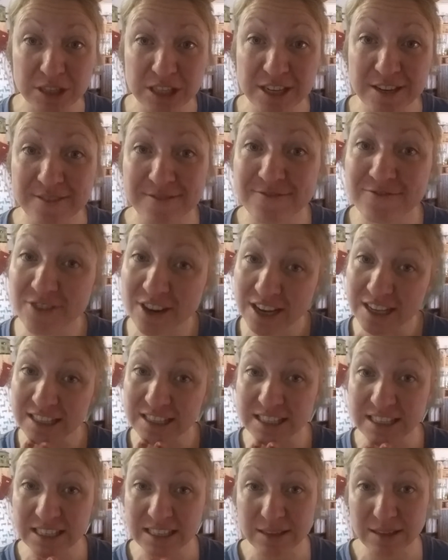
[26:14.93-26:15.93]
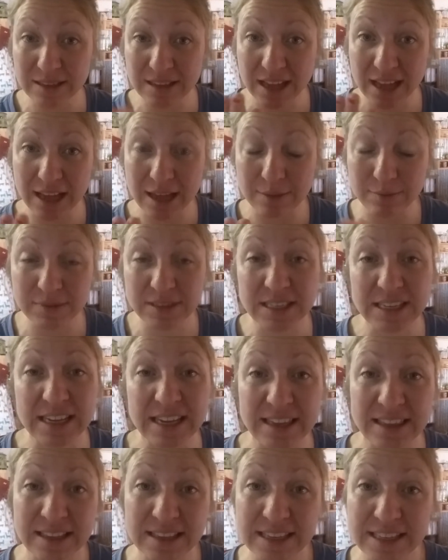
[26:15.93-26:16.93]
Their front um,
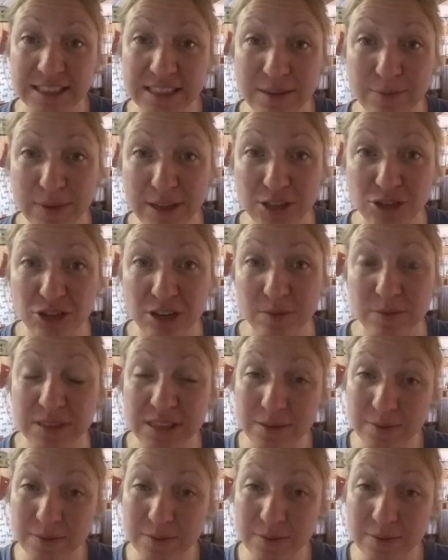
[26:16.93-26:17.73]
teeth need to be trimmed.